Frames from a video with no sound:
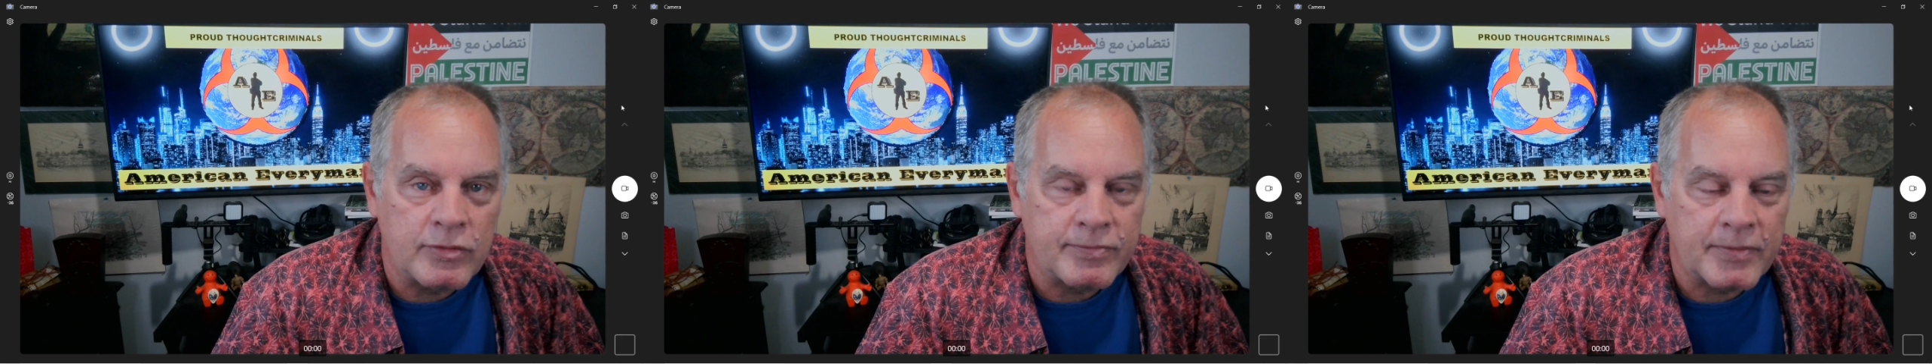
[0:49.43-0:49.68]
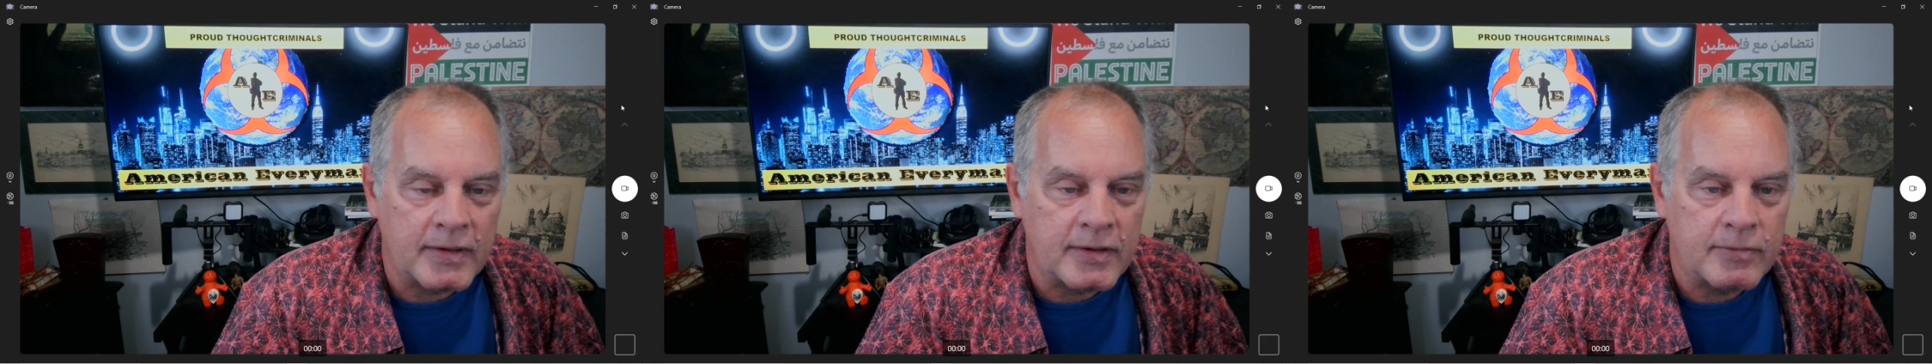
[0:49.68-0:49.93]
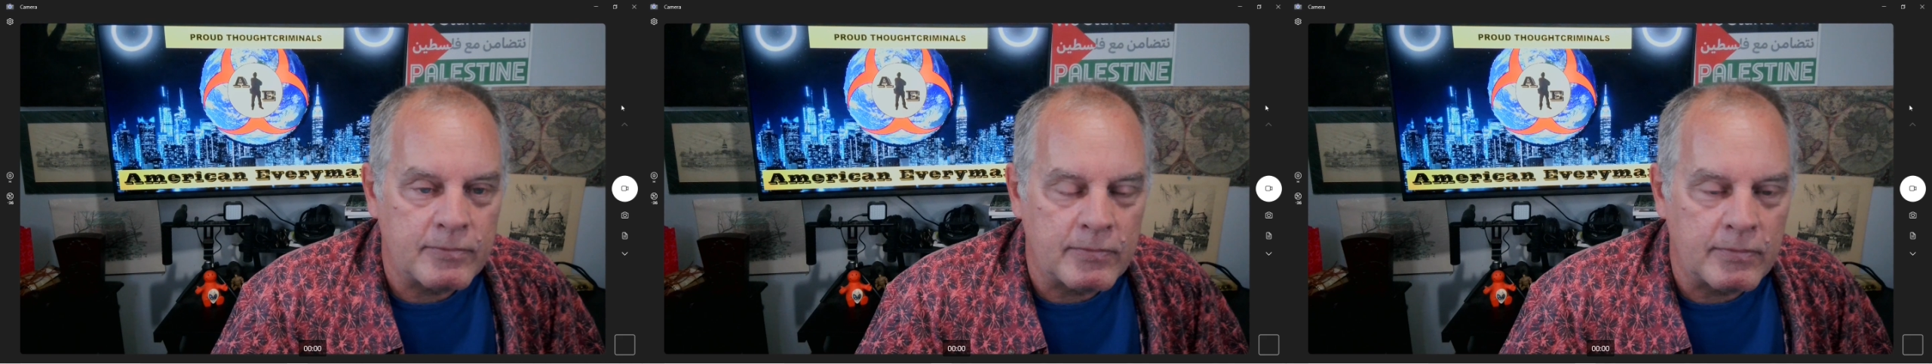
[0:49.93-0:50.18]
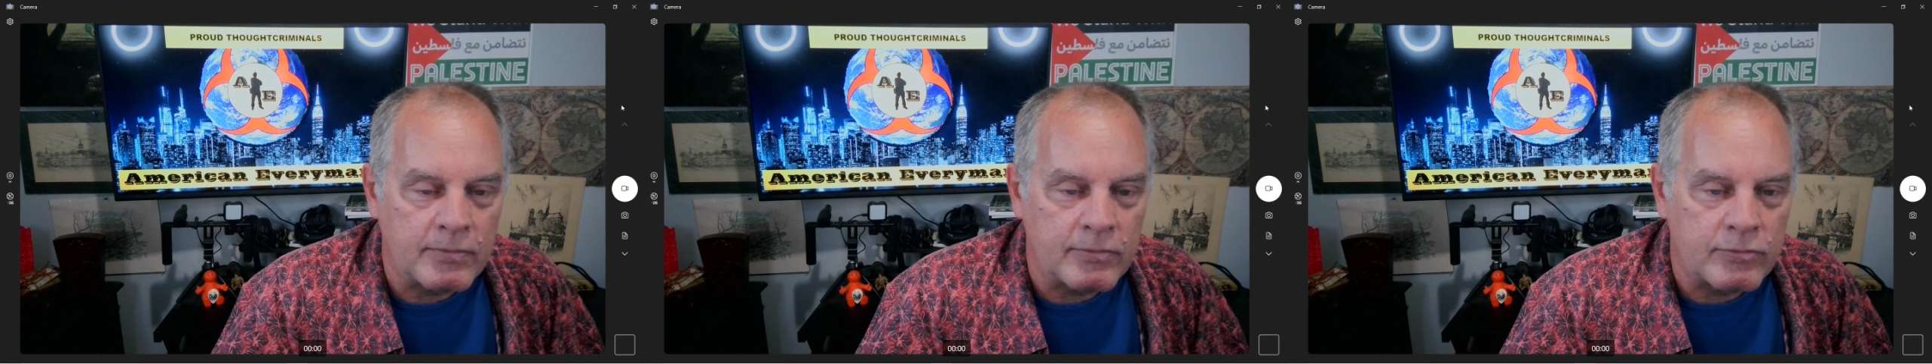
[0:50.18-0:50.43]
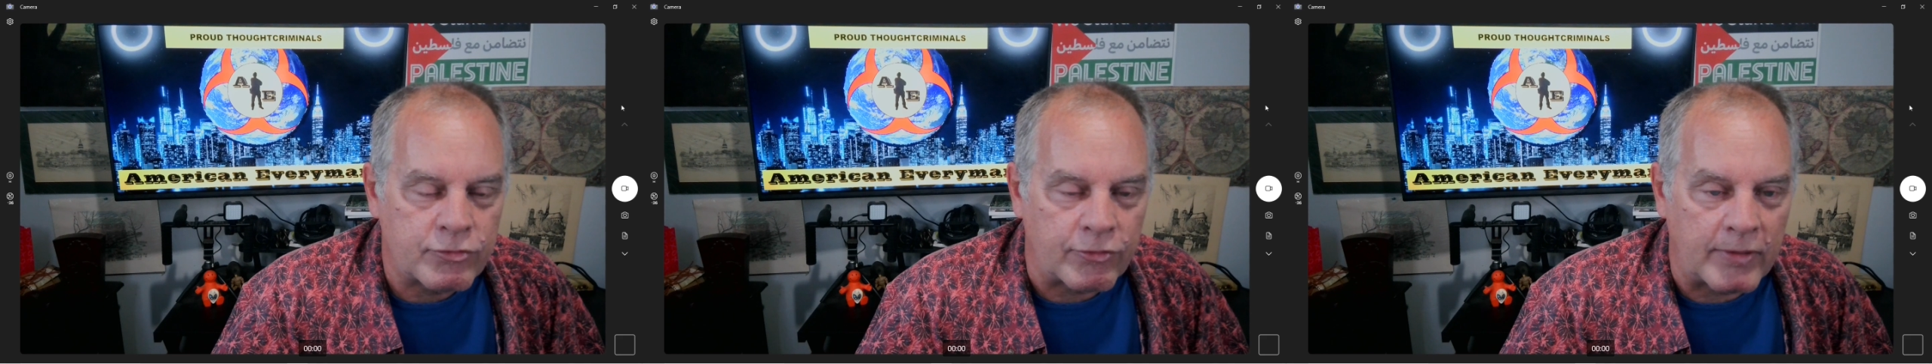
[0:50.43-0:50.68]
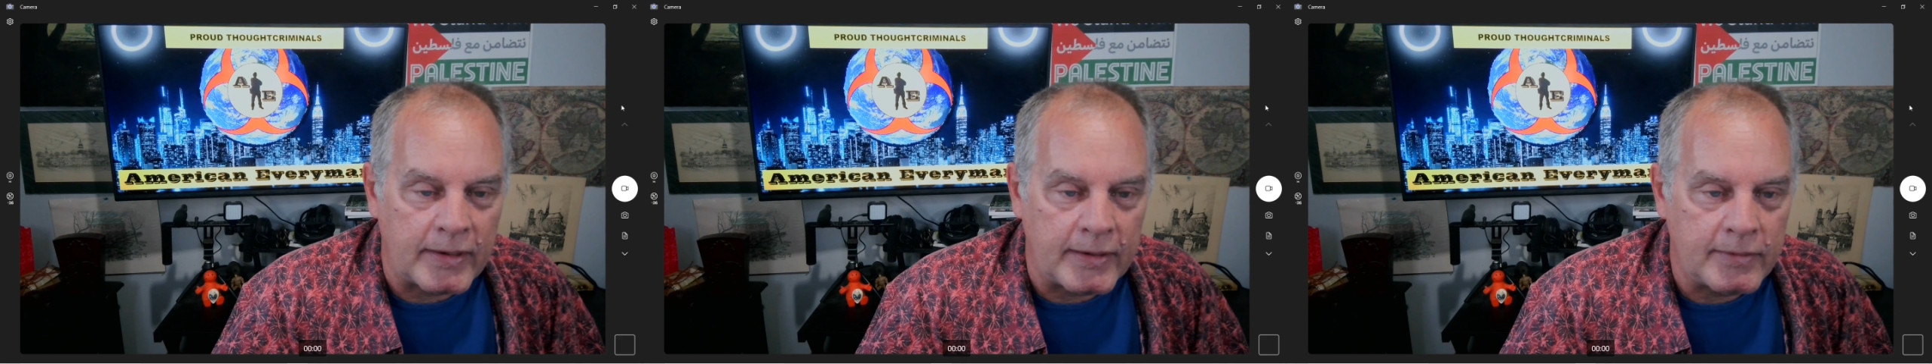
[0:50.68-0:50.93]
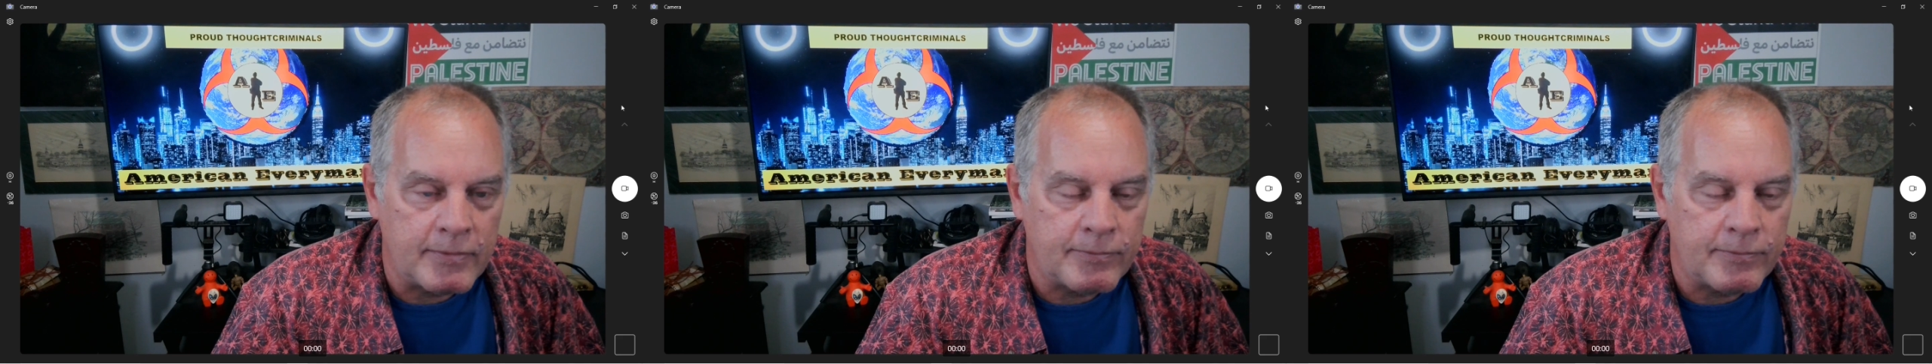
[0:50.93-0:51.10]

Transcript: fucking train